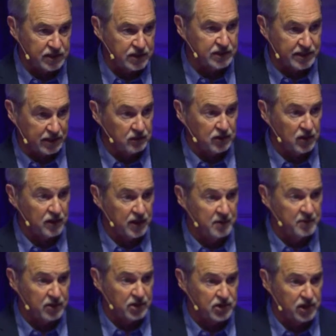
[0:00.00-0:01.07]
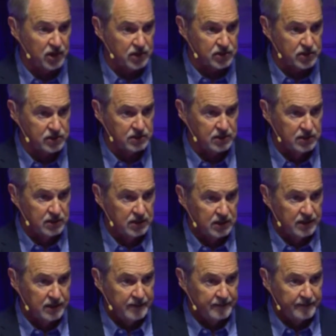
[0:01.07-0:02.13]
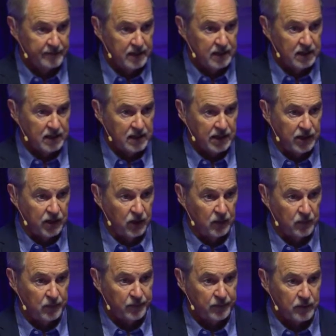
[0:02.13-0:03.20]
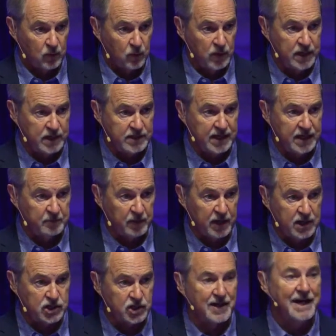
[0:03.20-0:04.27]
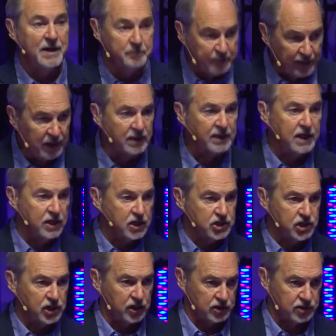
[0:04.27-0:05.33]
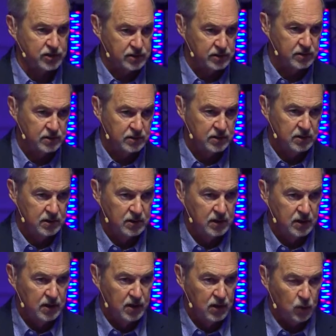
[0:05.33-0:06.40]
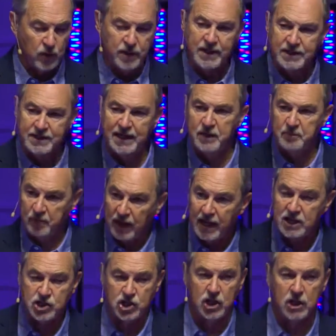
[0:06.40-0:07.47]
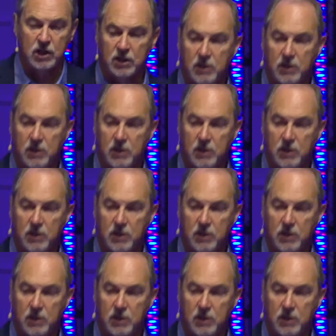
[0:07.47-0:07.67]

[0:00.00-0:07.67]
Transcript: He's still talking about the church, you know when they take pleasure in building the church, when they take pleasure